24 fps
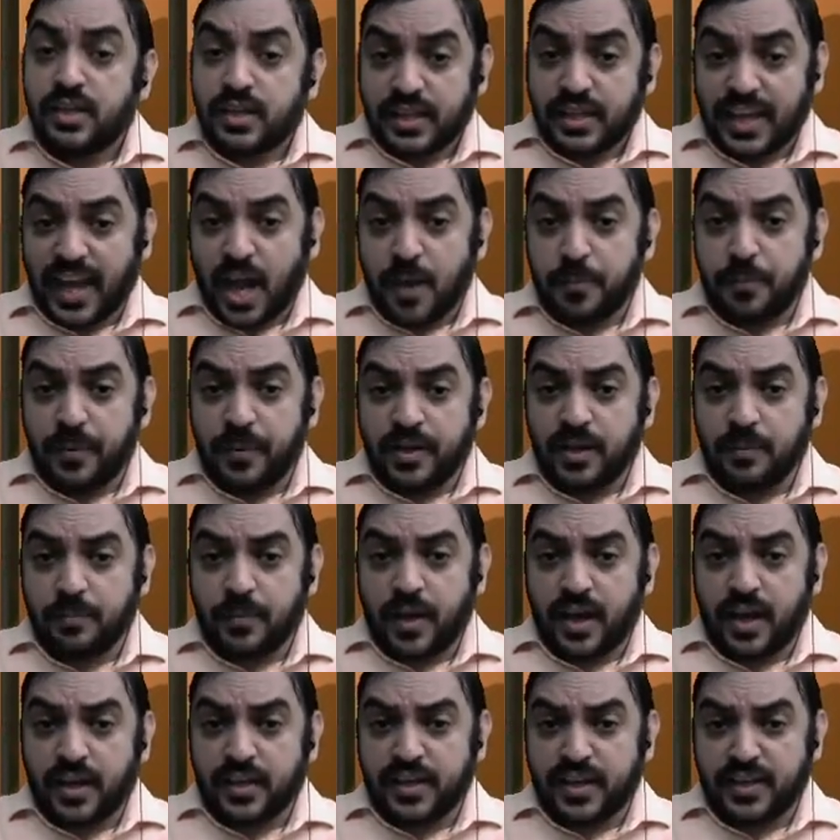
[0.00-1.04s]
Capital
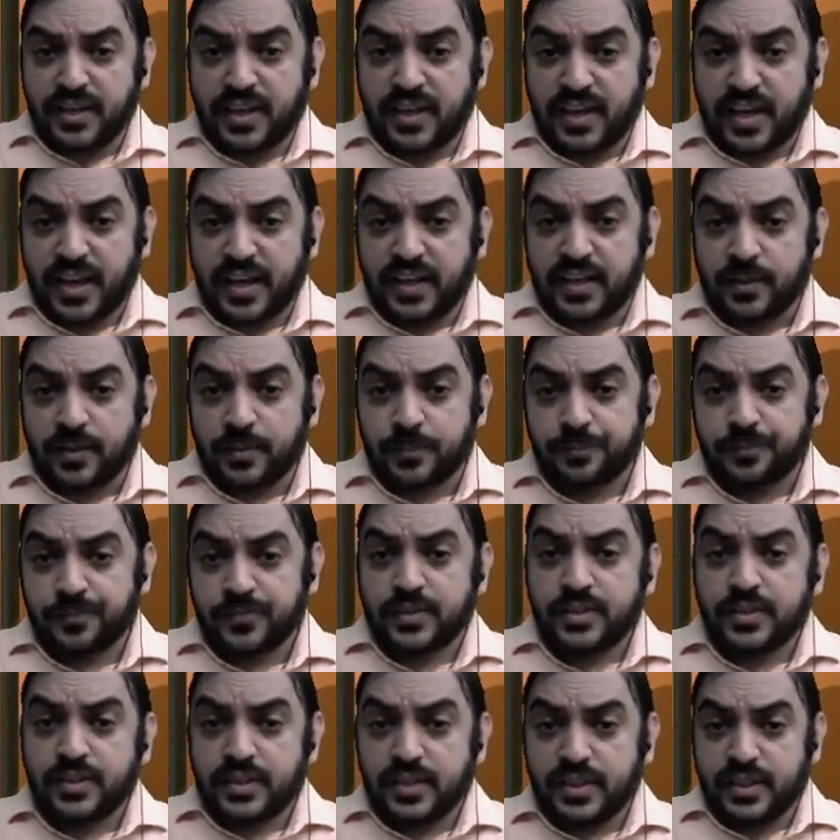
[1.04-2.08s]
market line
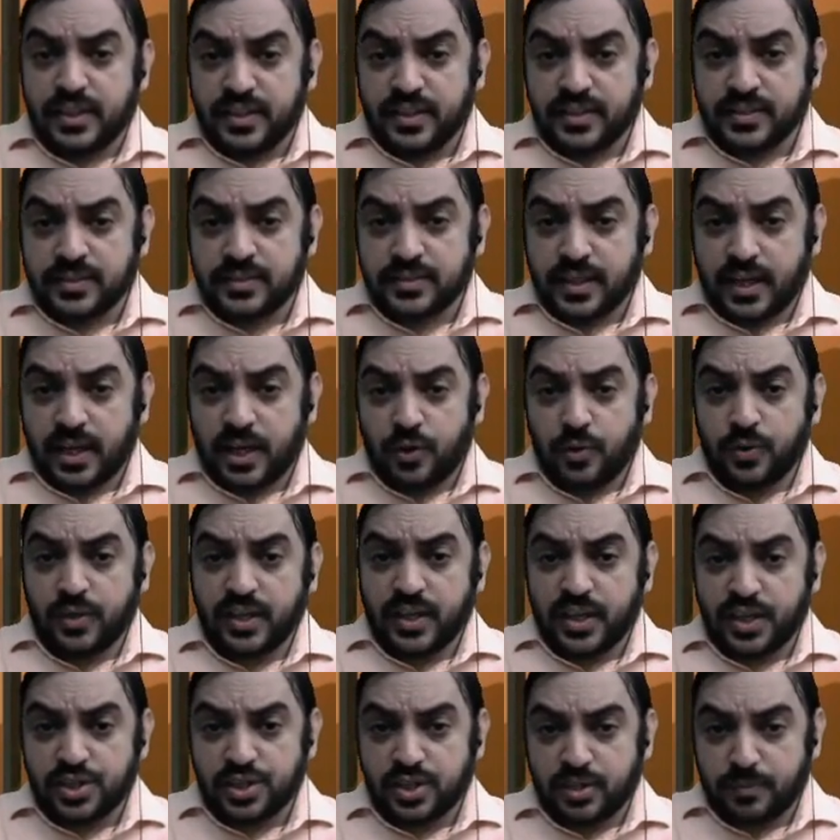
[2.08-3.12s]
is
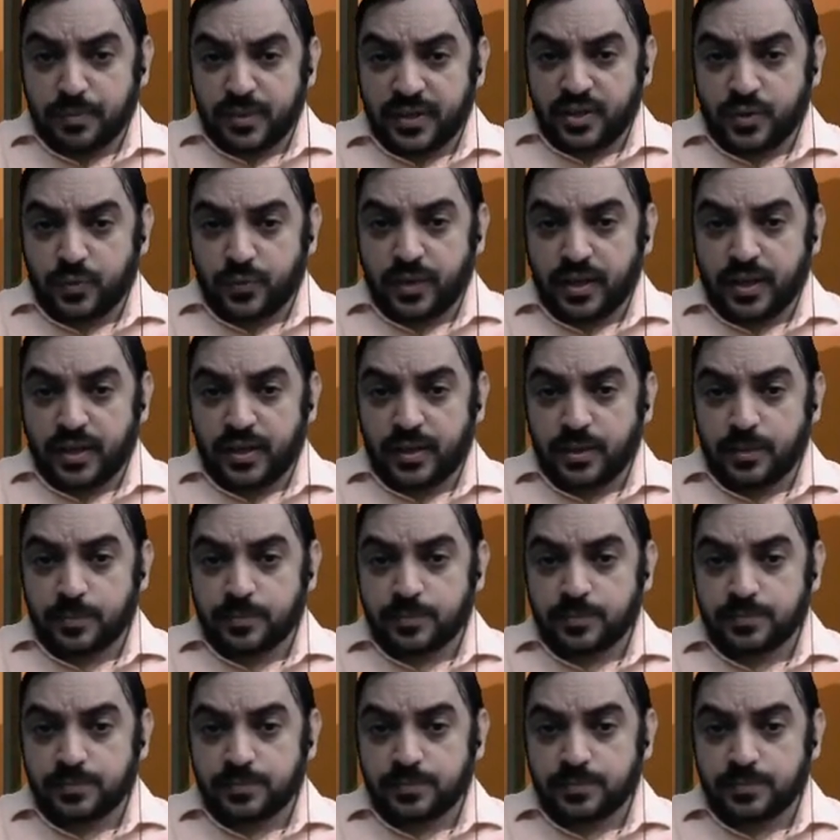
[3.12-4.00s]
allocation between